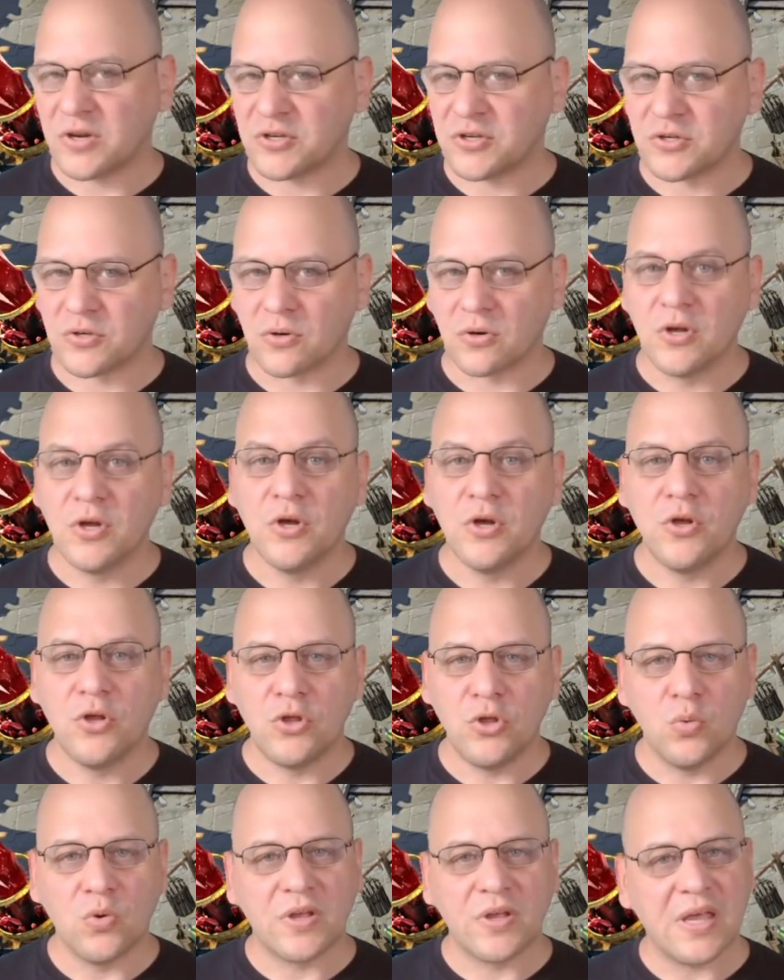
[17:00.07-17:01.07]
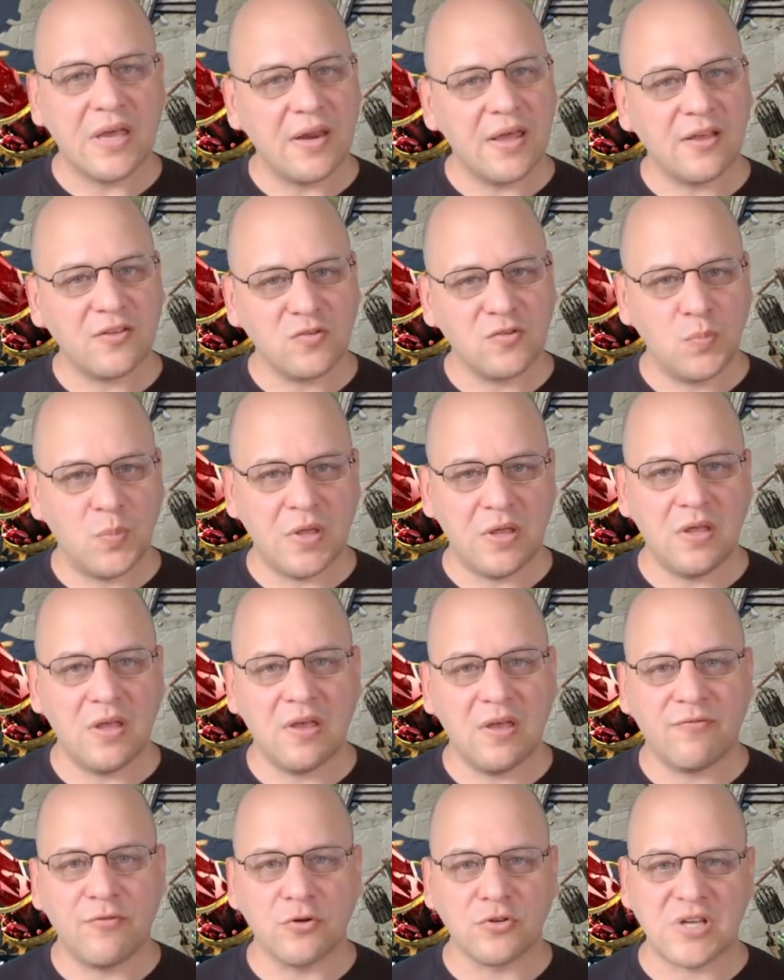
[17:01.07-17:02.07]
sure, you will get XP
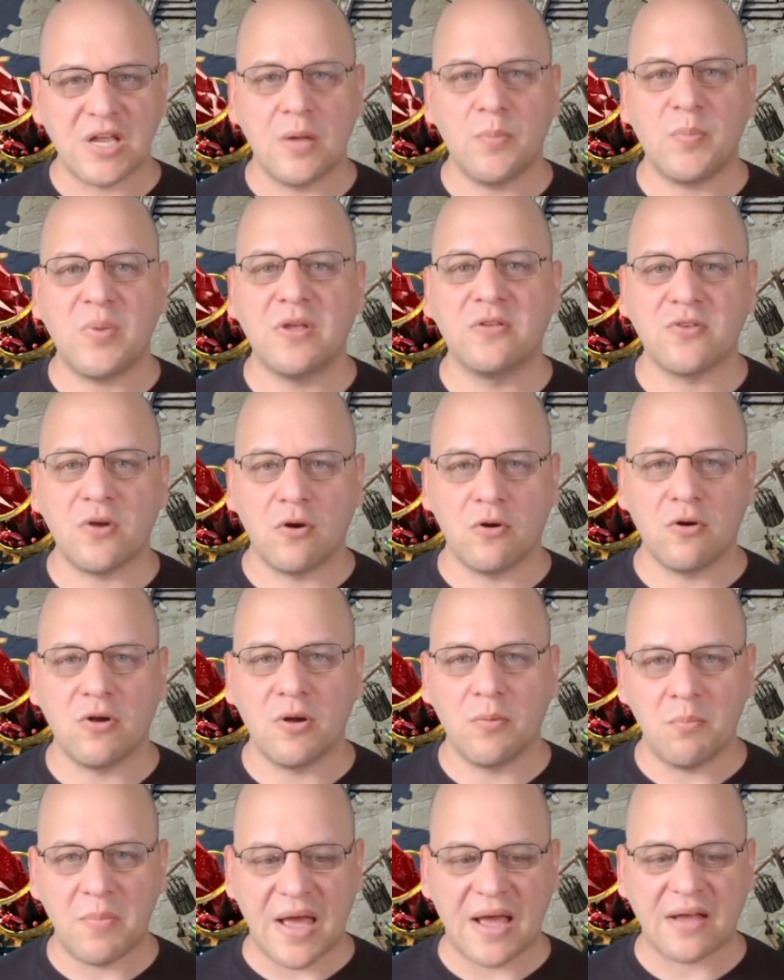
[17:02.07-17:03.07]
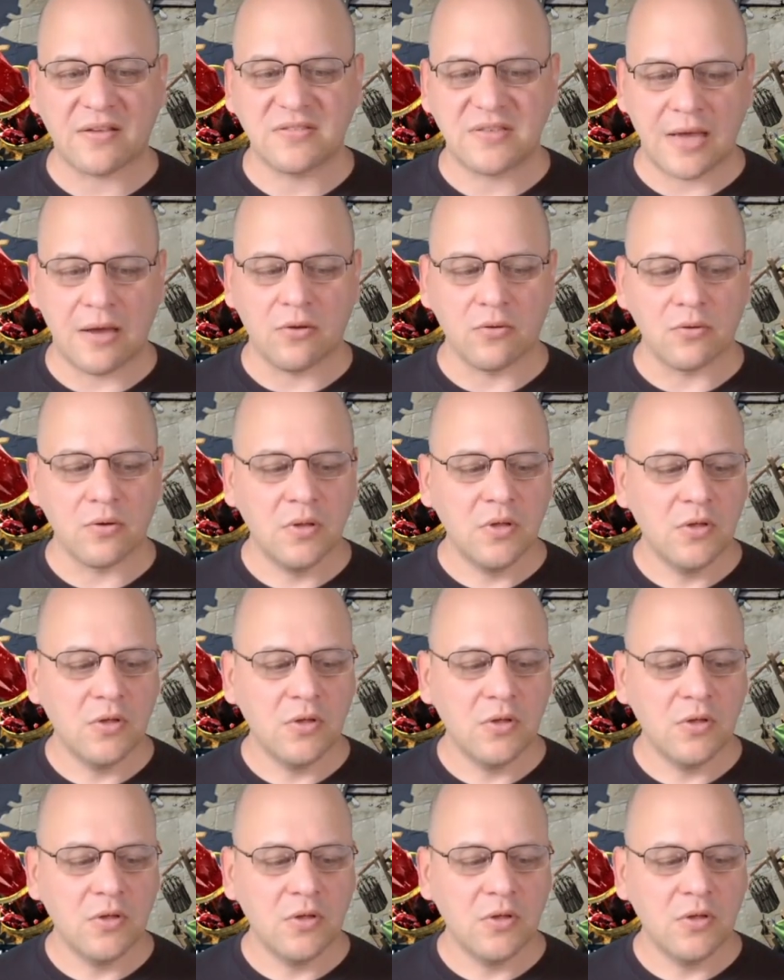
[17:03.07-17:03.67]
if your champions aren't maxed out.